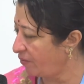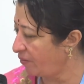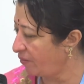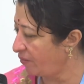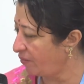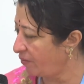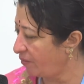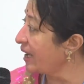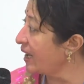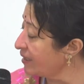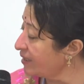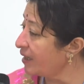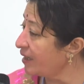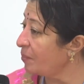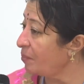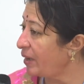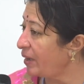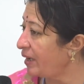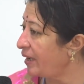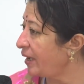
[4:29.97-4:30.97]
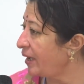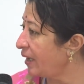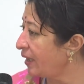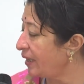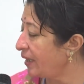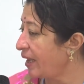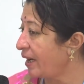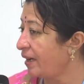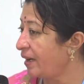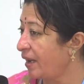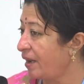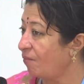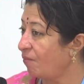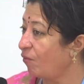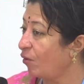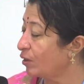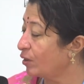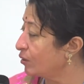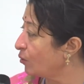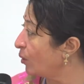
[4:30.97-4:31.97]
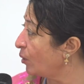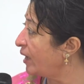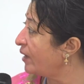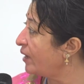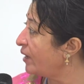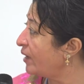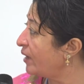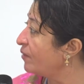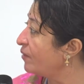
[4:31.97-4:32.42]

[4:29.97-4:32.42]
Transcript: But the asset building in their name was only.